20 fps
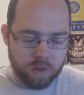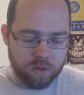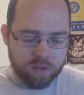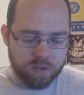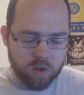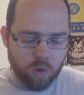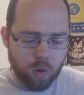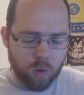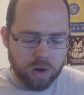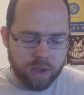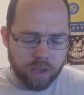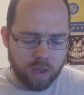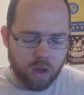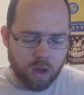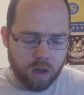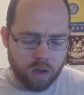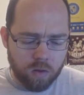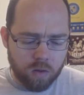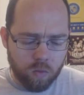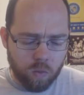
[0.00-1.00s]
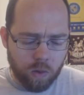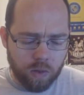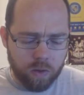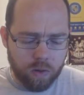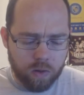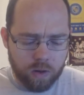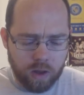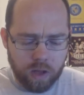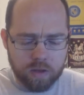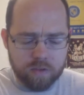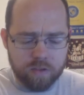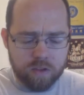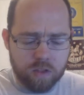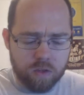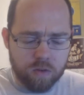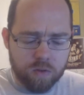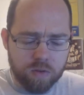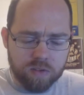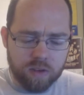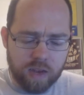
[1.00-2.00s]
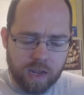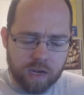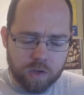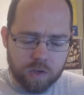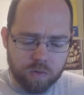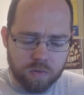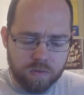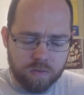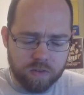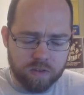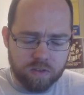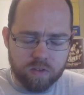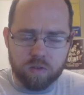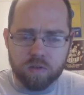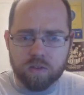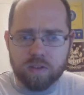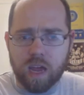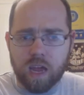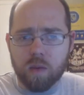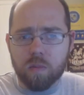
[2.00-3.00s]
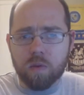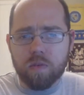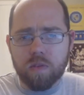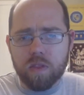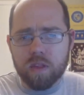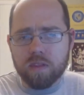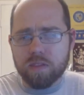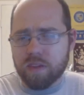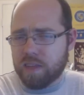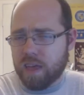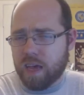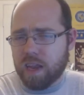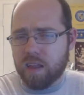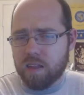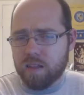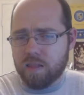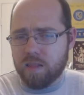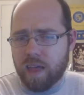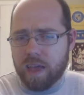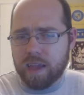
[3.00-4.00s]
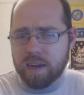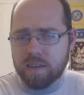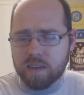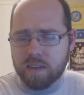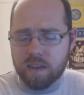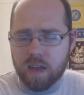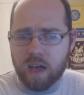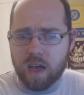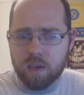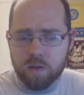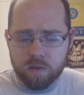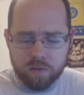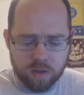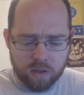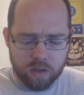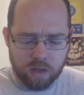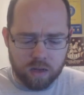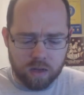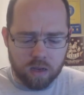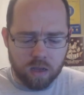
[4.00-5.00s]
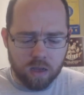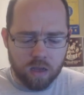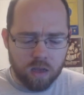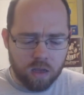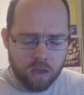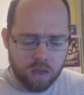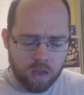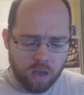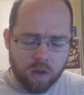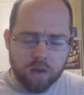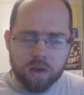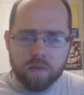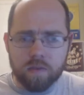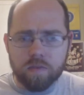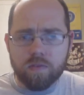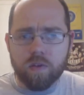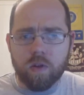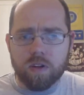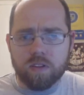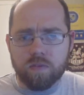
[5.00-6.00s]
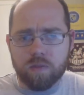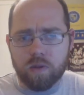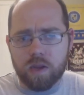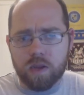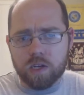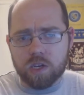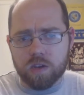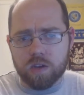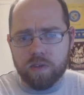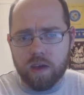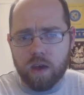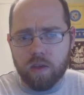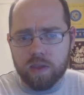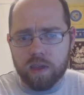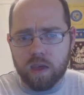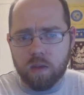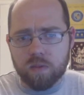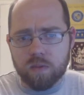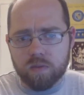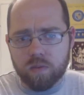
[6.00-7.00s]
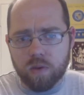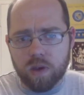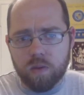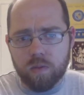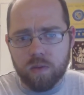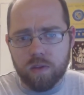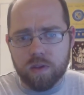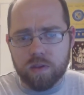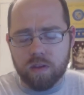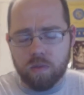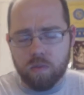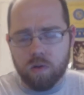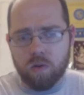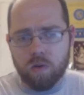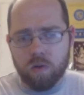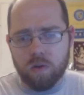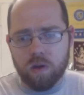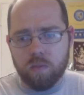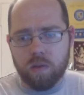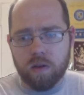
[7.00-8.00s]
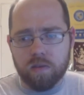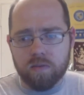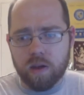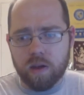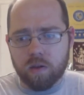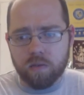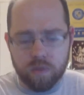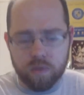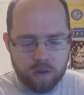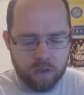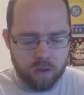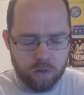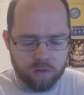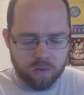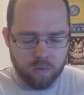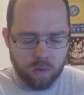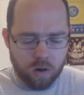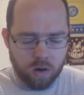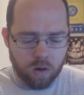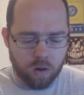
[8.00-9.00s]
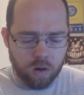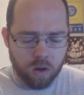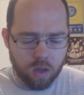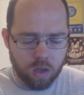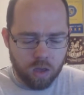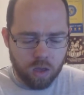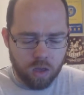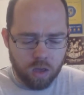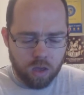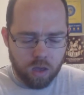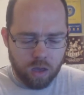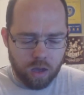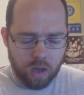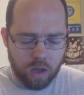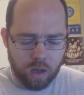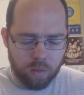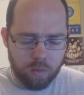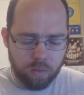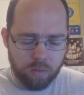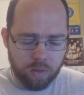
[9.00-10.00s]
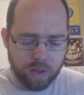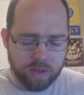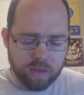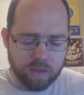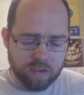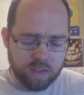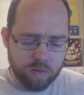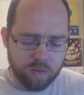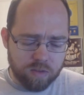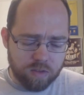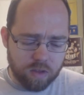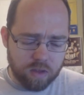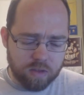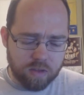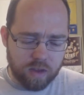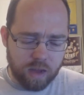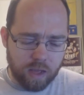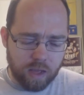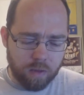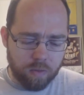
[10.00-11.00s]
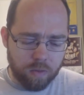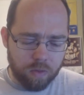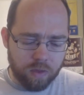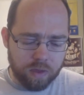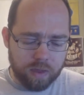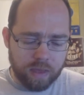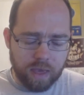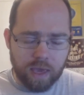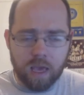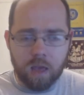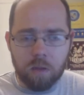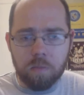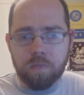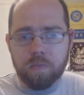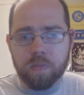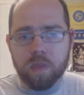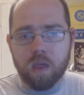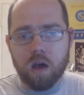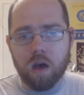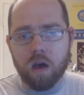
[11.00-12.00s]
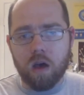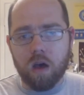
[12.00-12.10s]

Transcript: Still working on whether or not to use an actual physical timer for this. I'd kind of like to not use it, and I'll give a full explanation of how the game is played with the demo in my final video tomorrow. But playtesting was good today. The game